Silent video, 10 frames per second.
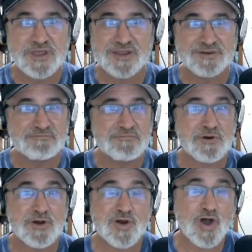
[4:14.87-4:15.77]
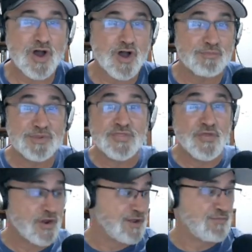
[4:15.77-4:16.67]
and all but
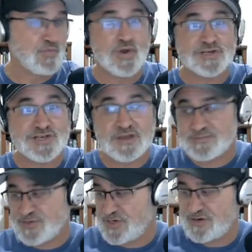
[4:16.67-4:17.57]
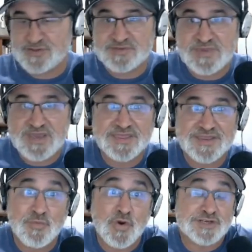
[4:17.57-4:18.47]
thought up, washed up Geno Smith,
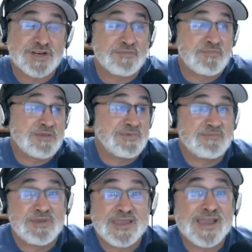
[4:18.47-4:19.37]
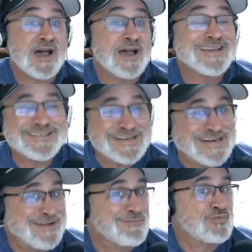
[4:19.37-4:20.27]
and washed up maybe being kind because he
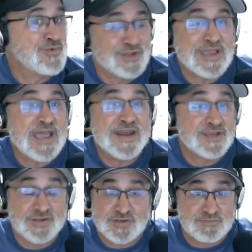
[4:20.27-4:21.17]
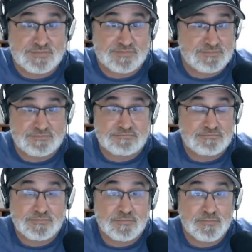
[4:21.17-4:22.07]
never really had a good
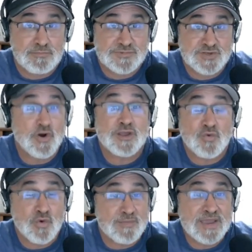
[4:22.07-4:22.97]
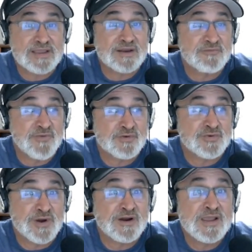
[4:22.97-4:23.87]
starting quarterback in NFL
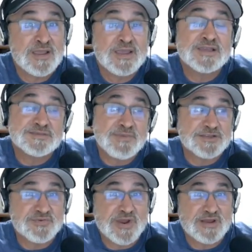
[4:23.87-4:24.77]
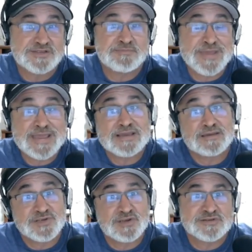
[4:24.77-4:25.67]
career. He's bounced around as a
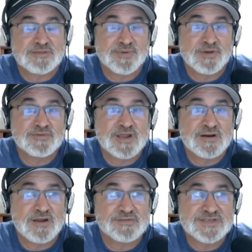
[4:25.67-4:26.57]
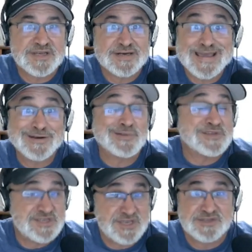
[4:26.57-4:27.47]
backup, shows up over there, and all of a sudden, not
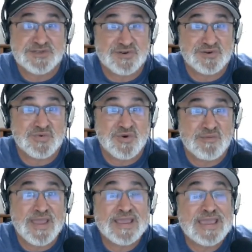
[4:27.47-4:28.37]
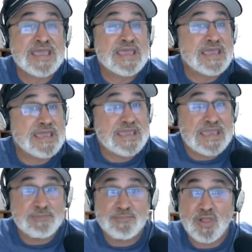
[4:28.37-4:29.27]
only is he the starting quarterback,
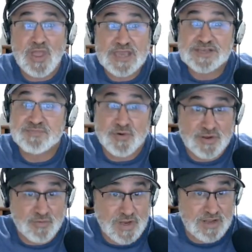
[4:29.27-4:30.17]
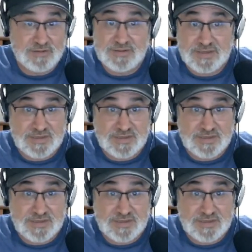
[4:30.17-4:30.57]
he plays pretty well.